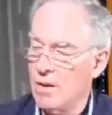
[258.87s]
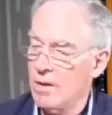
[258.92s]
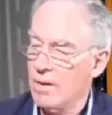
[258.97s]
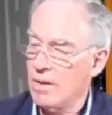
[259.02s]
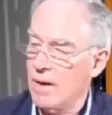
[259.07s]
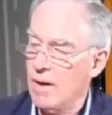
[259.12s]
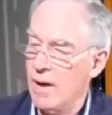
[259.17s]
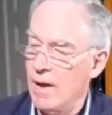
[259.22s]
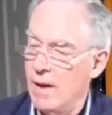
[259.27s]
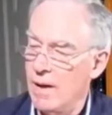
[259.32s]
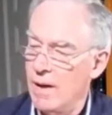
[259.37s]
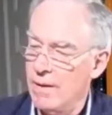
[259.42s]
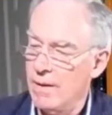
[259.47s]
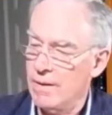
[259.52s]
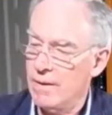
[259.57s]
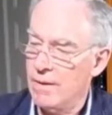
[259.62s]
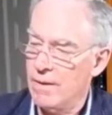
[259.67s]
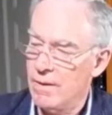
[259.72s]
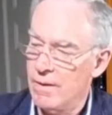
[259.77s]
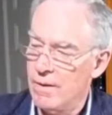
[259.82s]
And
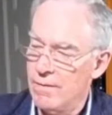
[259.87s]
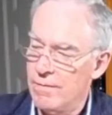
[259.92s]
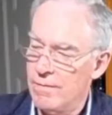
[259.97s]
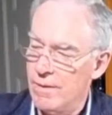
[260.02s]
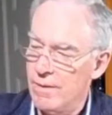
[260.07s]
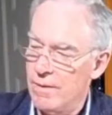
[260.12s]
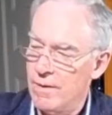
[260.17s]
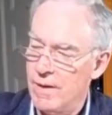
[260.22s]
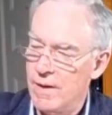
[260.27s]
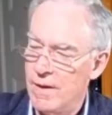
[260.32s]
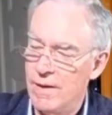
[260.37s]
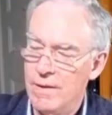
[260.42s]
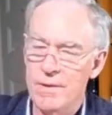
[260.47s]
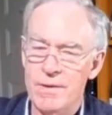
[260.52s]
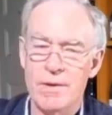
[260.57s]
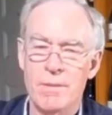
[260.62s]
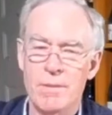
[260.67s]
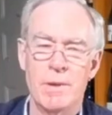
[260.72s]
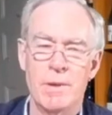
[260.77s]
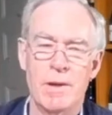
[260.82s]
I find it hard to
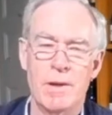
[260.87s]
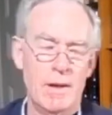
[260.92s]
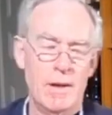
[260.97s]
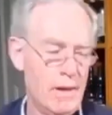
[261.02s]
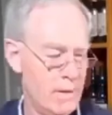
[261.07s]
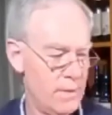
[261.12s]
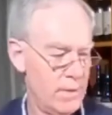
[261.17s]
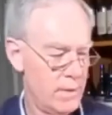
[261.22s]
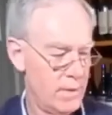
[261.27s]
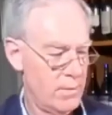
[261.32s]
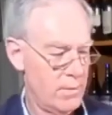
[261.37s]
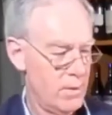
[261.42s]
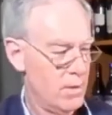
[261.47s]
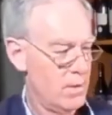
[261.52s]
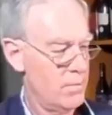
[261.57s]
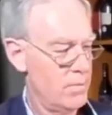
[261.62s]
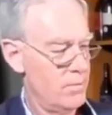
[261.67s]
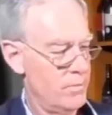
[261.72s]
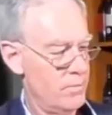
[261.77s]
tip that out, that one.